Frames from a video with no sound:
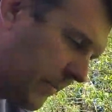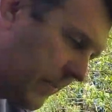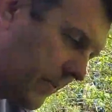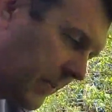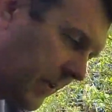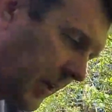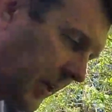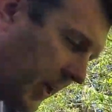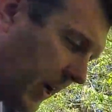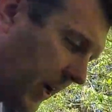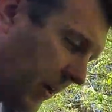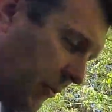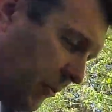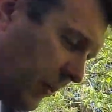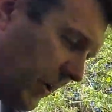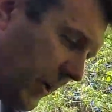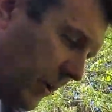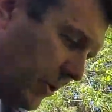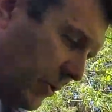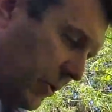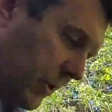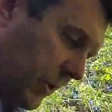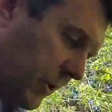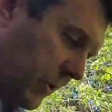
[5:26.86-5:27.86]
Like
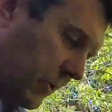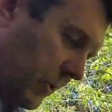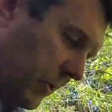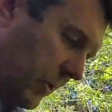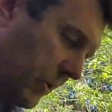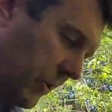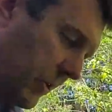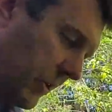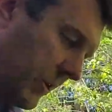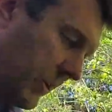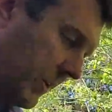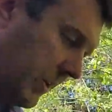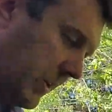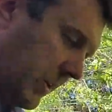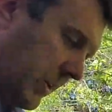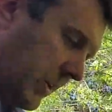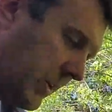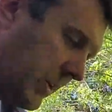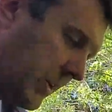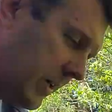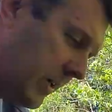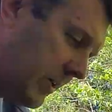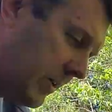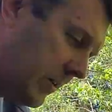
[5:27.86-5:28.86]
hydrangeas,
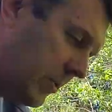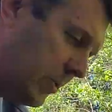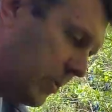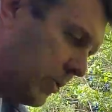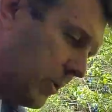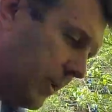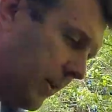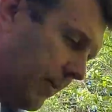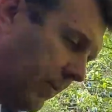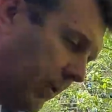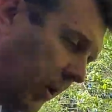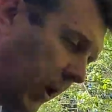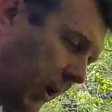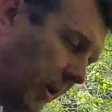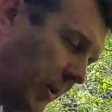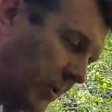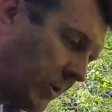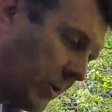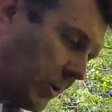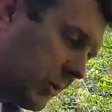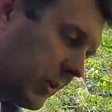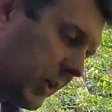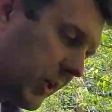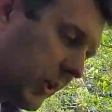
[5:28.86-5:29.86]
you should have a lot of
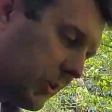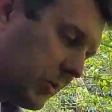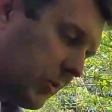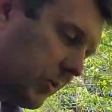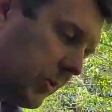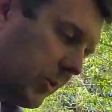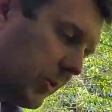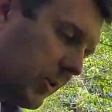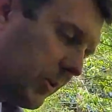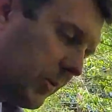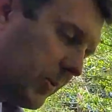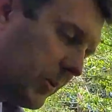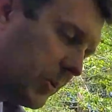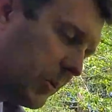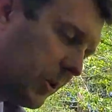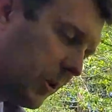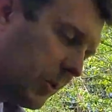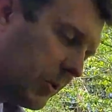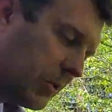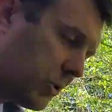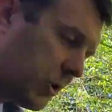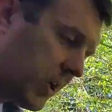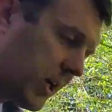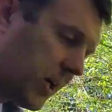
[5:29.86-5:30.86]
success with them as long
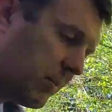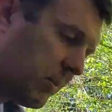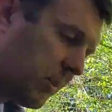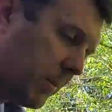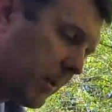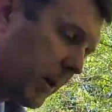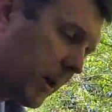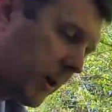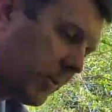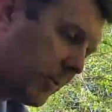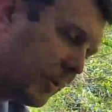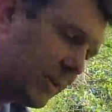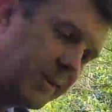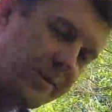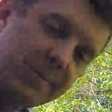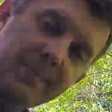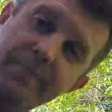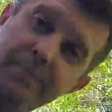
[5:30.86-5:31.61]
as you keep them healthy.